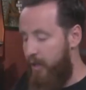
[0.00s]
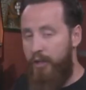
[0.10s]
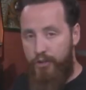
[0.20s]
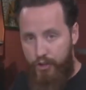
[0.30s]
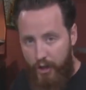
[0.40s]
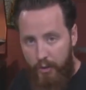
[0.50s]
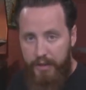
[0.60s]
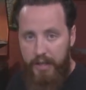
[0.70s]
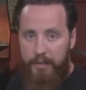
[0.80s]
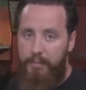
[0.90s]
Show
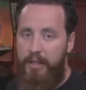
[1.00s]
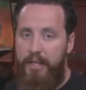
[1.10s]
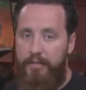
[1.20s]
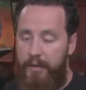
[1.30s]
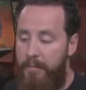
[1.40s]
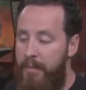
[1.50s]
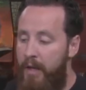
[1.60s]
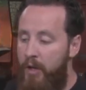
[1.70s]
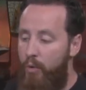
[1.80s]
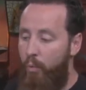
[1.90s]
the unbeliever
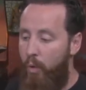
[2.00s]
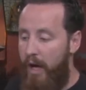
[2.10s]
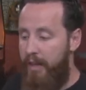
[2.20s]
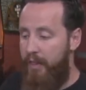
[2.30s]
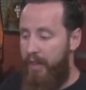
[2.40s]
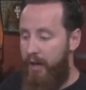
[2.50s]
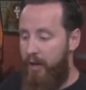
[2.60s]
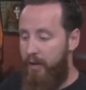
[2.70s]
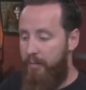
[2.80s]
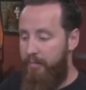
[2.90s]
what
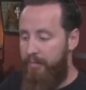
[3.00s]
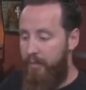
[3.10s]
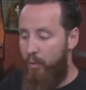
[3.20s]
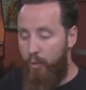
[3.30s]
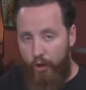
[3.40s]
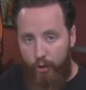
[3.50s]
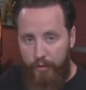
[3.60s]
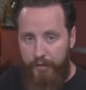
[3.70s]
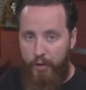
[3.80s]
their worldview,